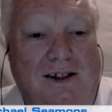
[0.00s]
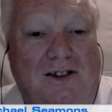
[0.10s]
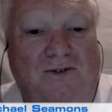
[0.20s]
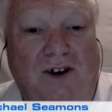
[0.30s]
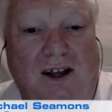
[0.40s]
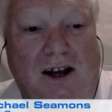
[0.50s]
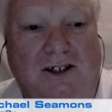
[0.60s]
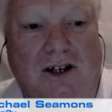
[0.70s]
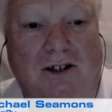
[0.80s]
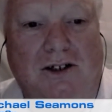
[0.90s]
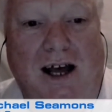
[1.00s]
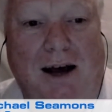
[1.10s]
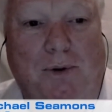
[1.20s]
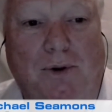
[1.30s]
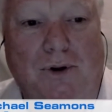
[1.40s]
The video shows
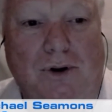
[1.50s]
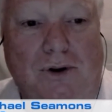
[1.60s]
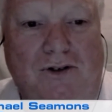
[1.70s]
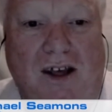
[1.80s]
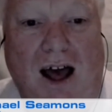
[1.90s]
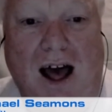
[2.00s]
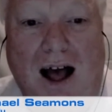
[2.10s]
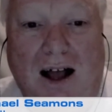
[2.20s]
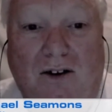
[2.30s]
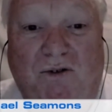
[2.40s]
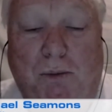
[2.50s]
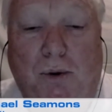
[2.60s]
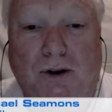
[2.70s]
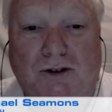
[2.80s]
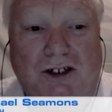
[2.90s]
Apple used the art of
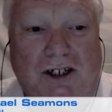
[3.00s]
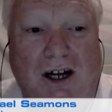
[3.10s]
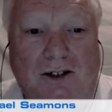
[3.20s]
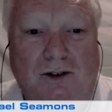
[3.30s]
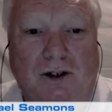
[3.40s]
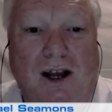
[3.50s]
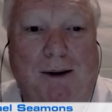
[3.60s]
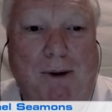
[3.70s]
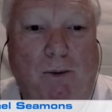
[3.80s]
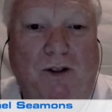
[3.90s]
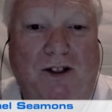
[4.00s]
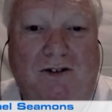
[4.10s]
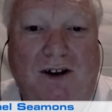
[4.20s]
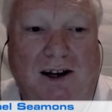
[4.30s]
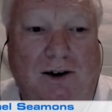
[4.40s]
portraiture to come up with the
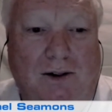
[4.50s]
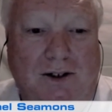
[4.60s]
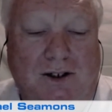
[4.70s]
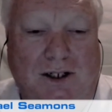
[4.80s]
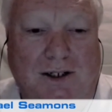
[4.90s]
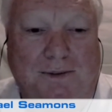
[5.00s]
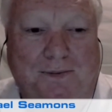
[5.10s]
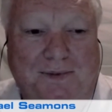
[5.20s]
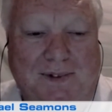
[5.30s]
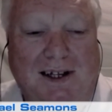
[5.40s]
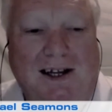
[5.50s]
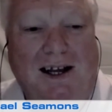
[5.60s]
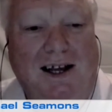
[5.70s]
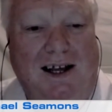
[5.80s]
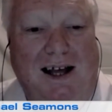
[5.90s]
technology.
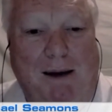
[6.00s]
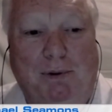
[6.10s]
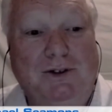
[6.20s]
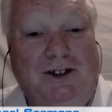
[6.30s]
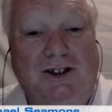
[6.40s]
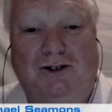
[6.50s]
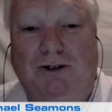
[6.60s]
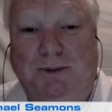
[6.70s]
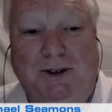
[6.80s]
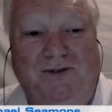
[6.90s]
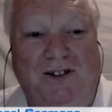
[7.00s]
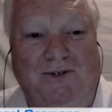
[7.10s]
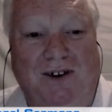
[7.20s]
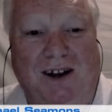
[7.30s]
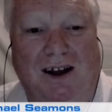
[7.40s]
Apple's description for the
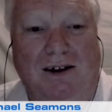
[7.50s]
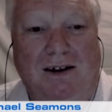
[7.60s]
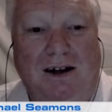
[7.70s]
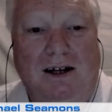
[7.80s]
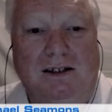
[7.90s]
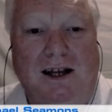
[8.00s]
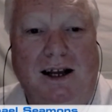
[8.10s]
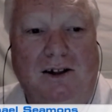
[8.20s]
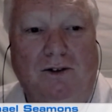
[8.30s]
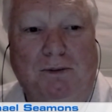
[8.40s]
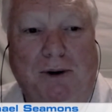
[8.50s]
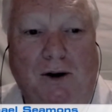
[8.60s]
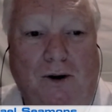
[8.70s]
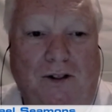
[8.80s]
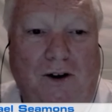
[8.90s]
video: take a look
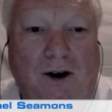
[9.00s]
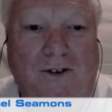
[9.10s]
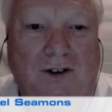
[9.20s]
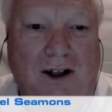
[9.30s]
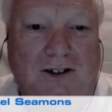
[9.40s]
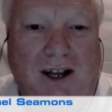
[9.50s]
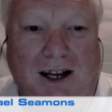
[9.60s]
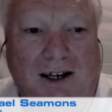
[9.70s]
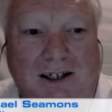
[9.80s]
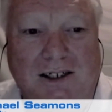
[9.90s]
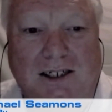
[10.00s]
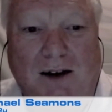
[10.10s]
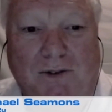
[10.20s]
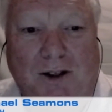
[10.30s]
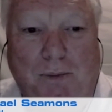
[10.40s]
behind the iPhone X and
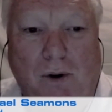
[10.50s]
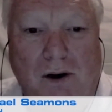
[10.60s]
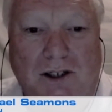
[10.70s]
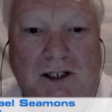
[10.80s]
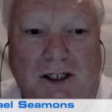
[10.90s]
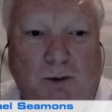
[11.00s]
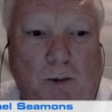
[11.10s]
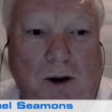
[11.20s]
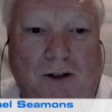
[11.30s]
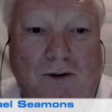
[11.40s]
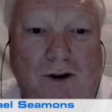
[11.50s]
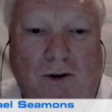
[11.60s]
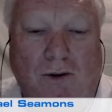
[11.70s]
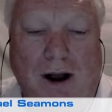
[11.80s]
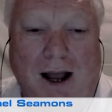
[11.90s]
discover the process we went through to
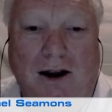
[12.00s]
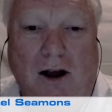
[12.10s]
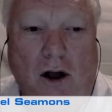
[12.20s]
create